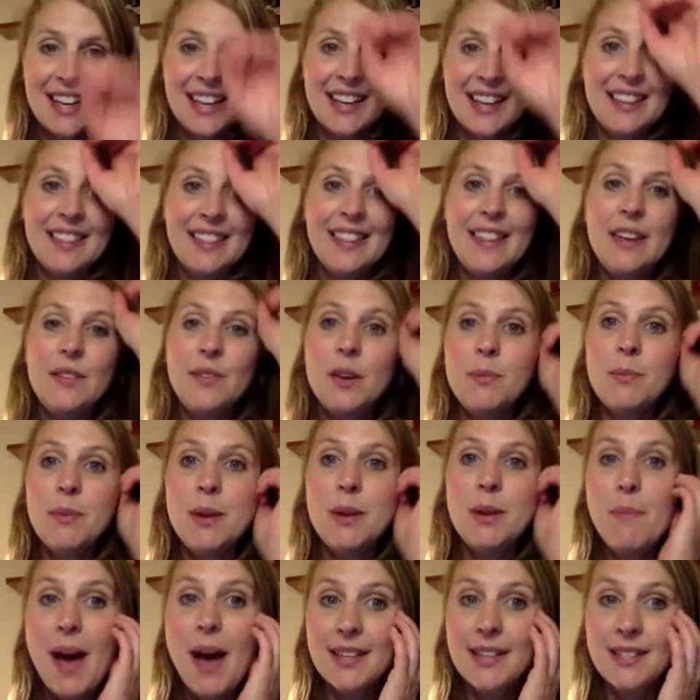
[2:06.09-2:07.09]
leaving me
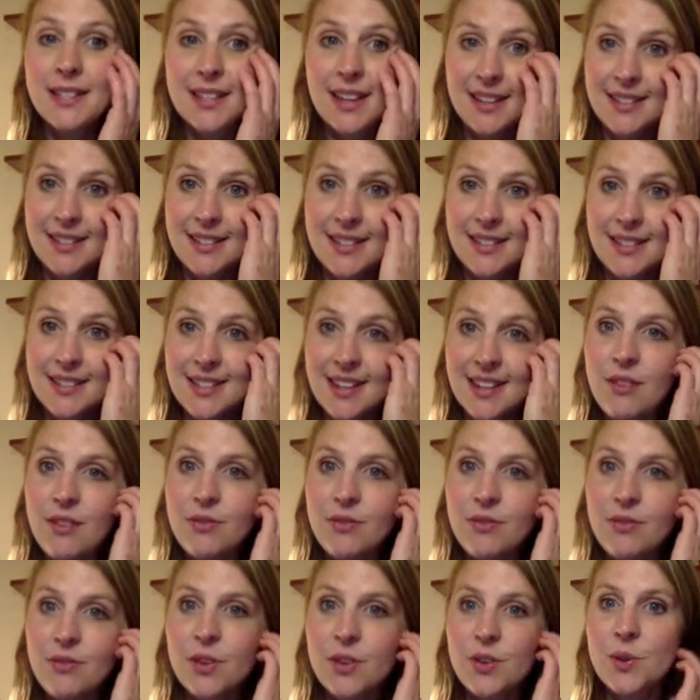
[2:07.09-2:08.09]
baskets
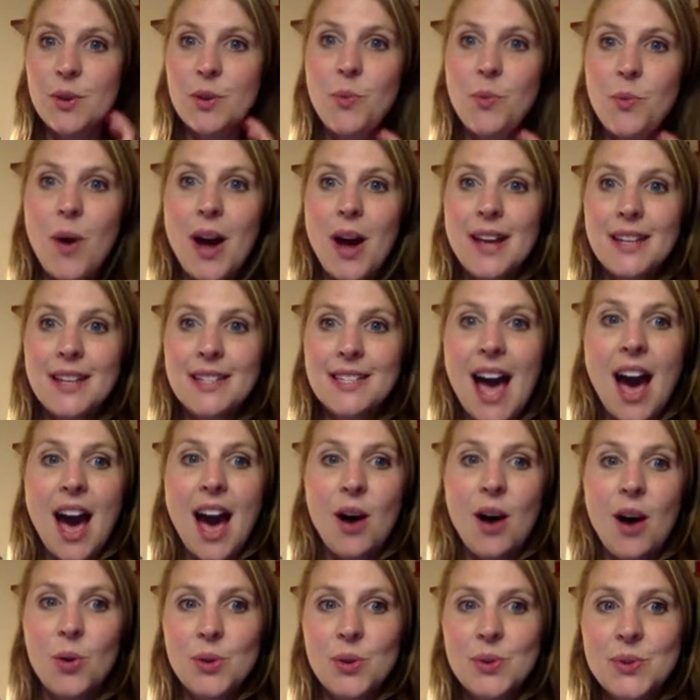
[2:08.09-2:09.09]
covered with white
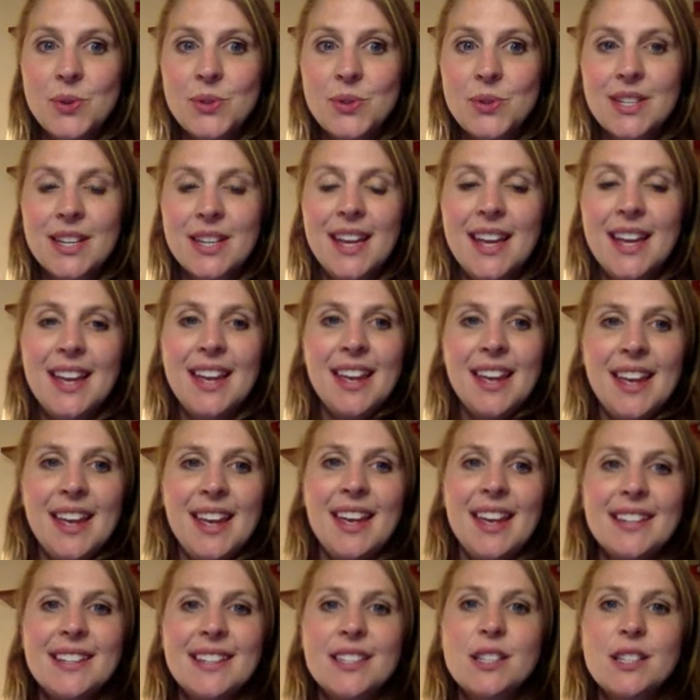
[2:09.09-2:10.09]
towels,
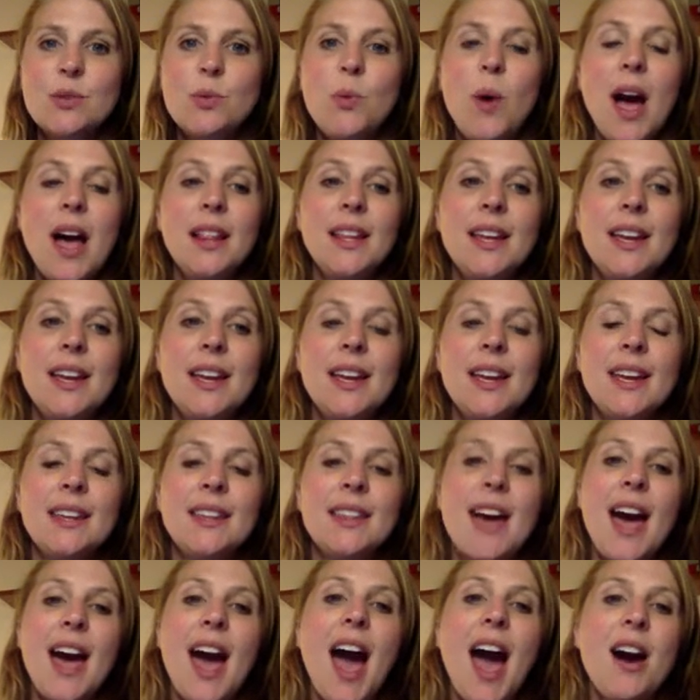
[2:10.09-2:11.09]
swelling the
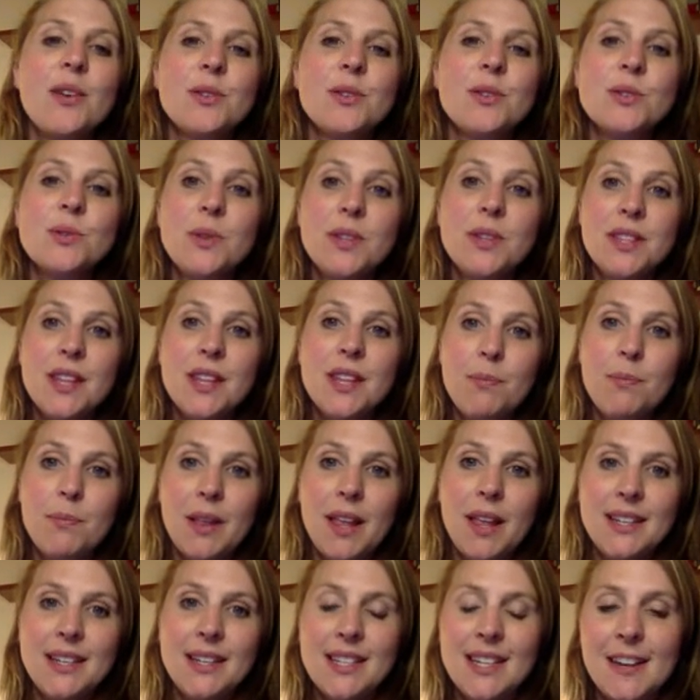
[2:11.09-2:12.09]
house with their
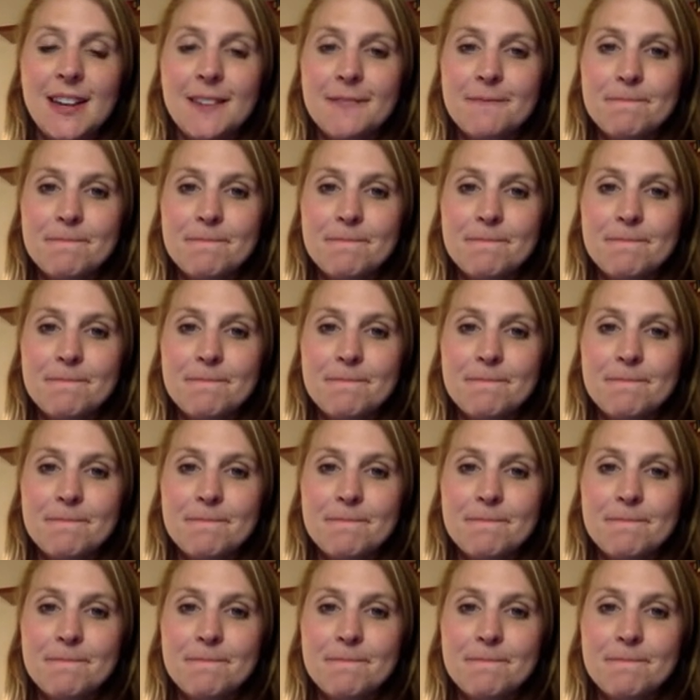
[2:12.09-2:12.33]
plenty.